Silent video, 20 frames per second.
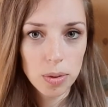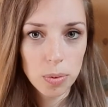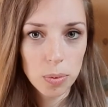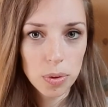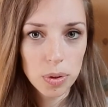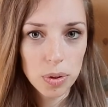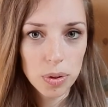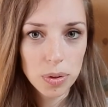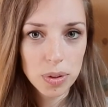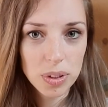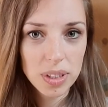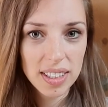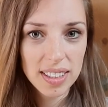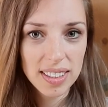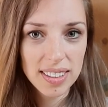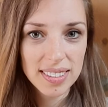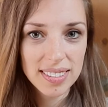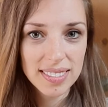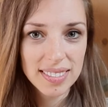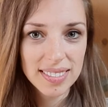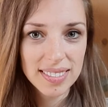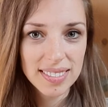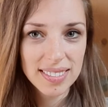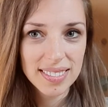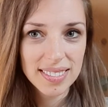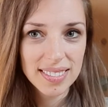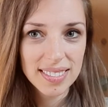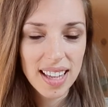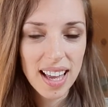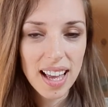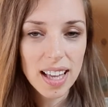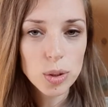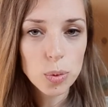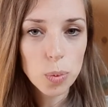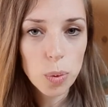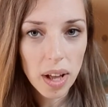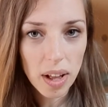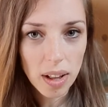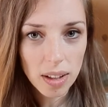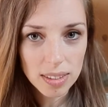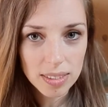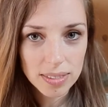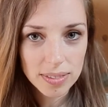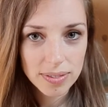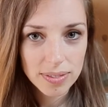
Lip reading: world as well.